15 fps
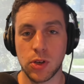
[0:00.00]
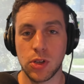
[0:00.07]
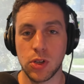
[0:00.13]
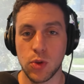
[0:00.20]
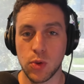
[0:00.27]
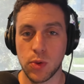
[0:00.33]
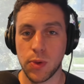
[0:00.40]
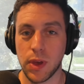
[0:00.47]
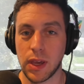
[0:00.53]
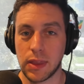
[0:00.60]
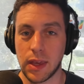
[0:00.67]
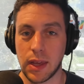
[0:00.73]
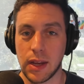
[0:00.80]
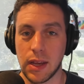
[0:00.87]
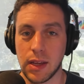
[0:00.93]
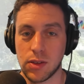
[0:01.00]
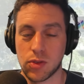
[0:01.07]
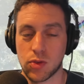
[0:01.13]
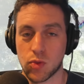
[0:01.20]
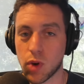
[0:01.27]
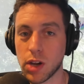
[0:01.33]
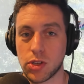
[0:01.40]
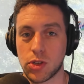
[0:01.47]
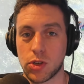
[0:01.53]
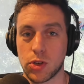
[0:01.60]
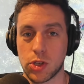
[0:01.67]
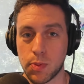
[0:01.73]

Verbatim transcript: or do you think that his roster